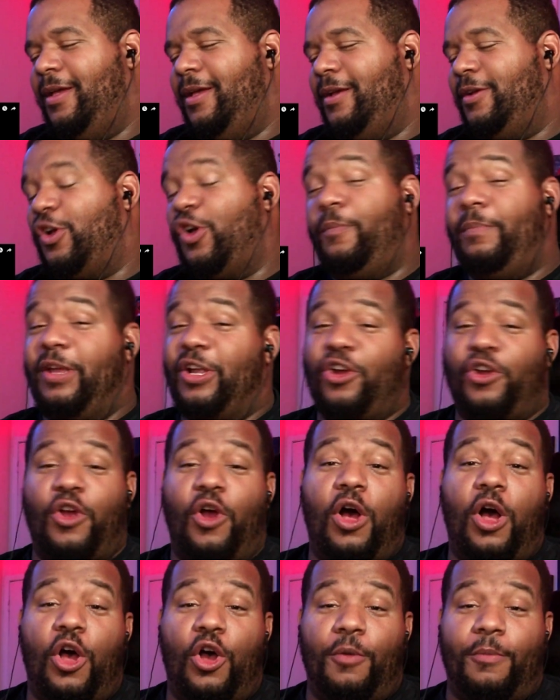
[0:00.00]
go big or go
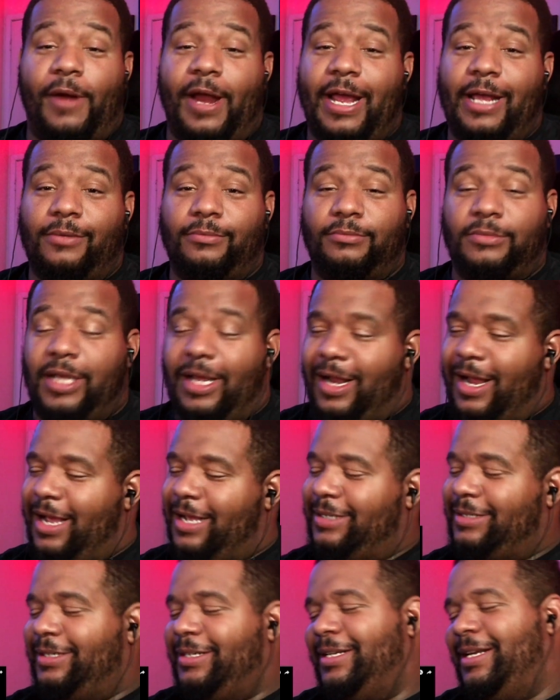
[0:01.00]
home, right?
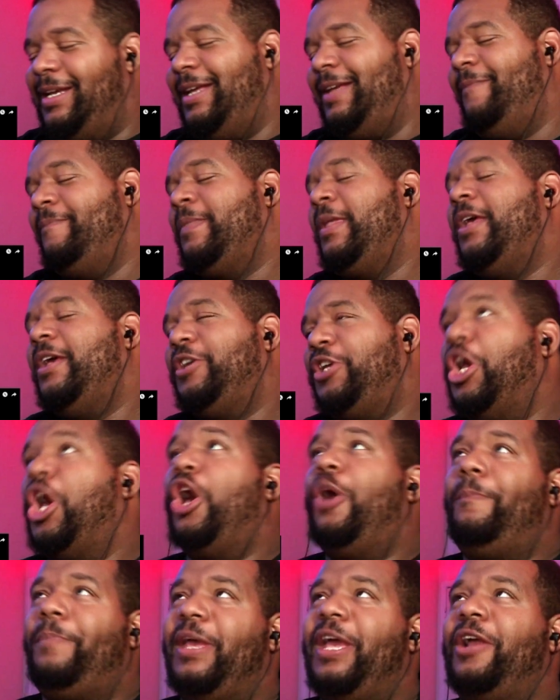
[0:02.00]
go
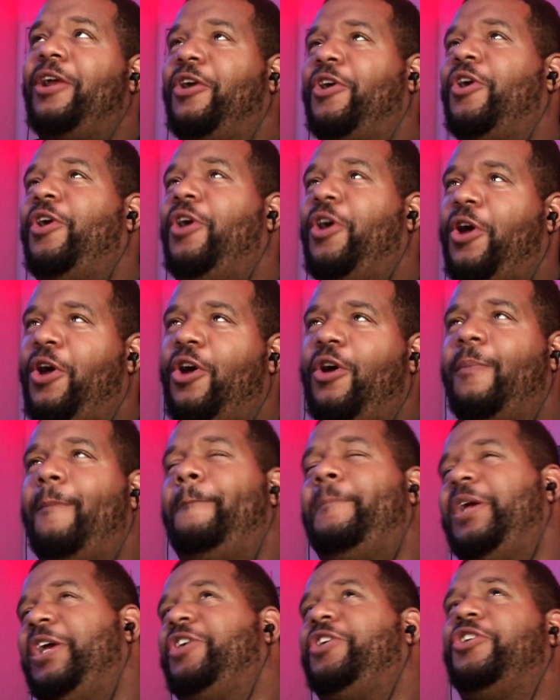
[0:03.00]
big or go home.
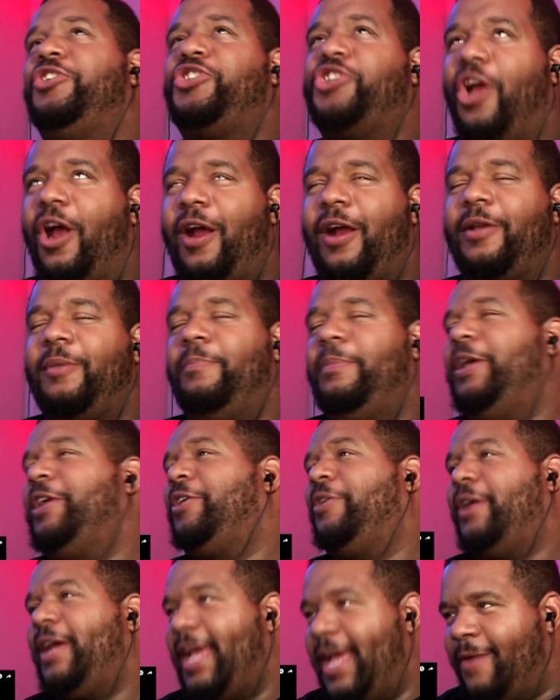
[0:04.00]
Bigger shark,
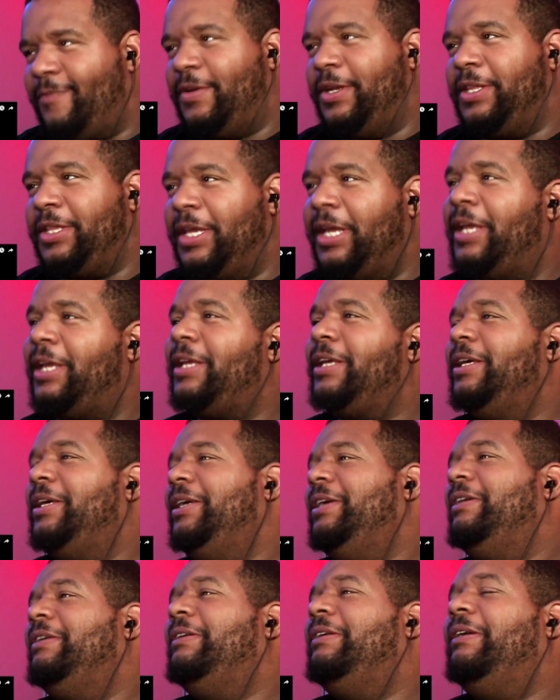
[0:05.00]
bigger everything.
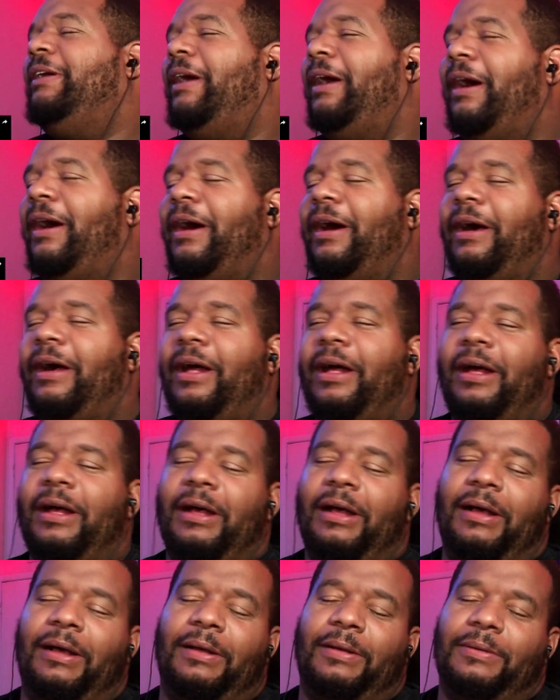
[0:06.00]

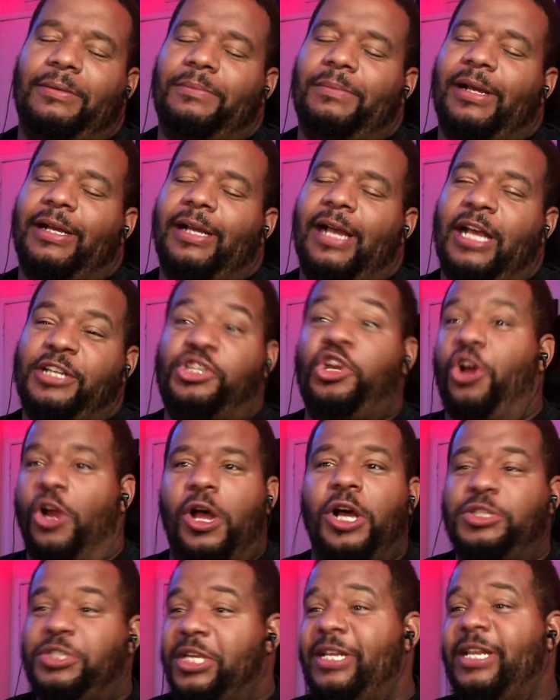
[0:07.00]
Oh my gosh, they're
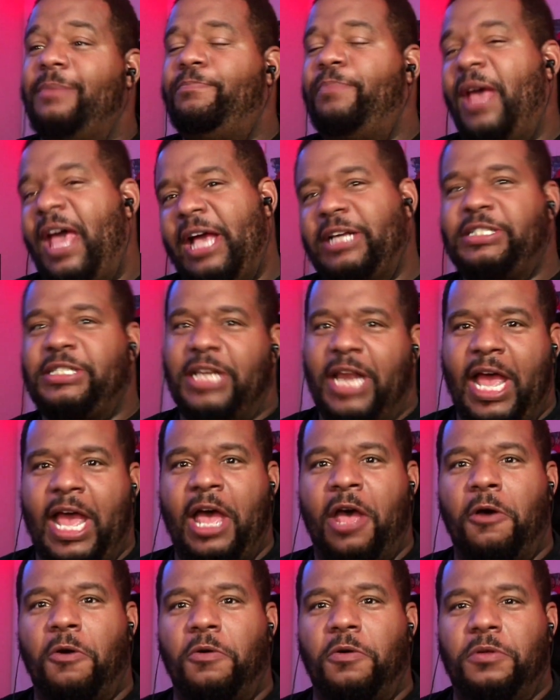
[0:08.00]
hunting in packs
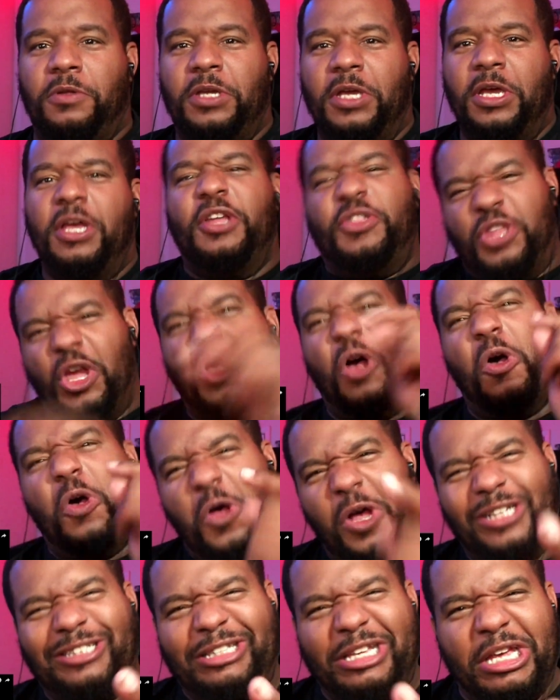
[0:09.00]
now. They're
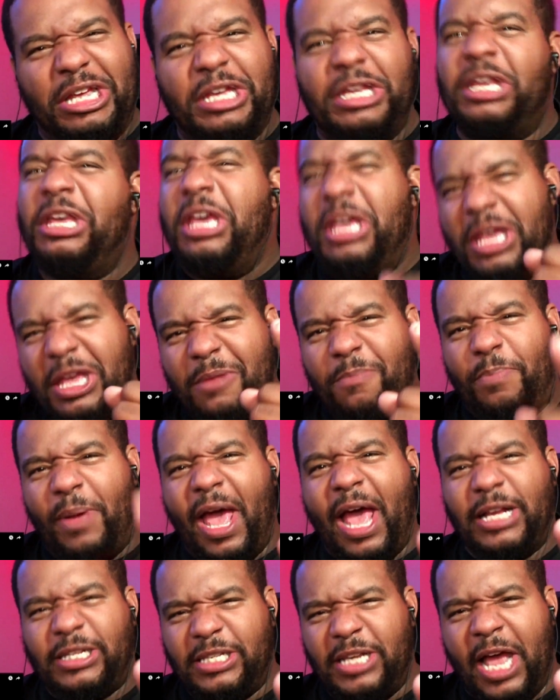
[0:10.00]
hunting in
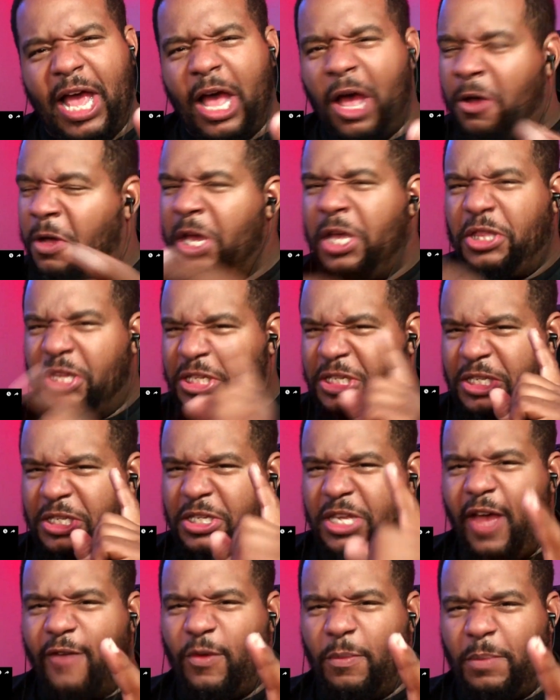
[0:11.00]
packs now. This has
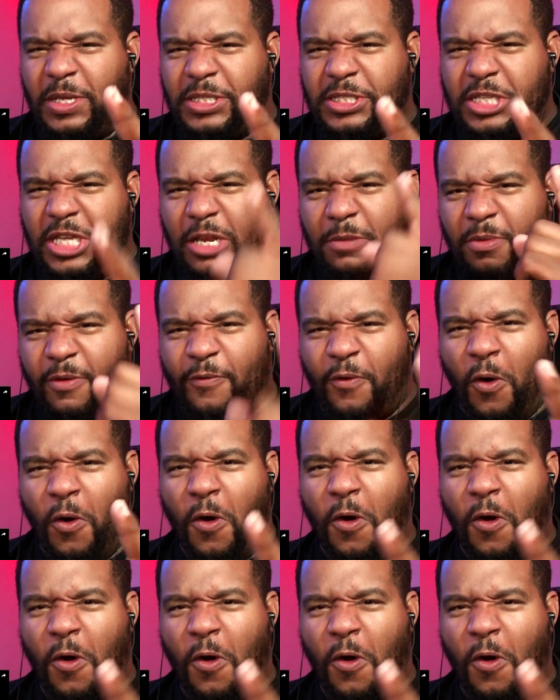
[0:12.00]
never been seen before.